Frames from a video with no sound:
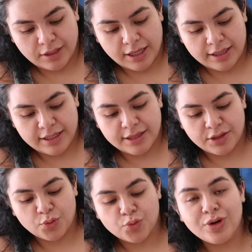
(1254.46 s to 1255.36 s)
And
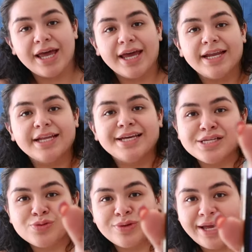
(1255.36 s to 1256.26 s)
then the red
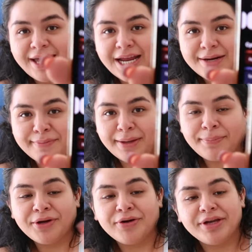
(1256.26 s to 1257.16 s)
is when I had my
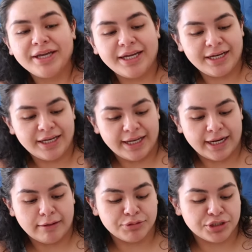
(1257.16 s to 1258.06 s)
period. And
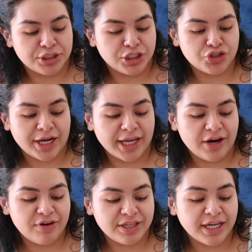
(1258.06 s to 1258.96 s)
I'm just going to track
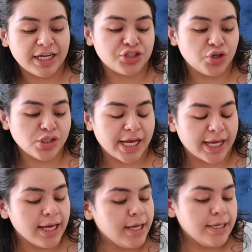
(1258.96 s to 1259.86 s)
everything. It shows
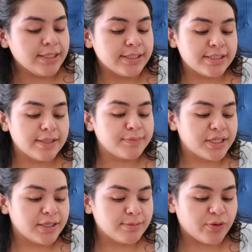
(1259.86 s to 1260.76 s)
like
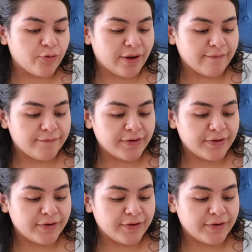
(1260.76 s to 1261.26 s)
symptoms of what I'm